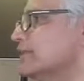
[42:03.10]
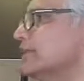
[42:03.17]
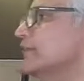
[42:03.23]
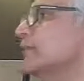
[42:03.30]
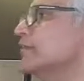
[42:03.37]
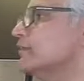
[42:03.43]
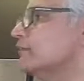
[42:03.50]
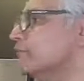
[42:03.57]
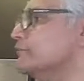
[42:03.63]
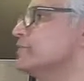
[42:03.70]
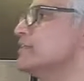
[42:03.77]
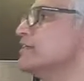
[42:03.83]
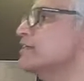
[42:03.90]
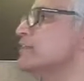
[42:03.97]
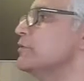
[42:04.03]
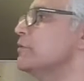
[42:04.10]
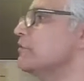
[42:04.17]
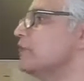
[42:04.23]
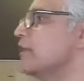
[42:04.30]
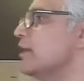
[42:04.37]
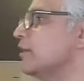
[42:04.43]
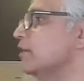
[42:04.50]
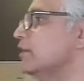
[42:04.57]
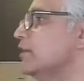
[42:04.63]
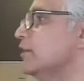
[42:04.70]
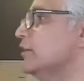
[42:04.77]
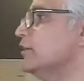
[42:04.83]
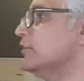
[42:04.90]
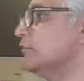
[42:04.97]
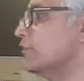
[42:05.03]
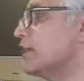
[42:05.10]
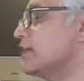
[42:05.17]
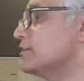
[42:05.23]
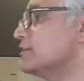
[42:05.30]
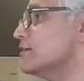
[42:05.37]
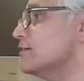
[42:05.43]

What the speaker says: and give you the recipe online. So guys,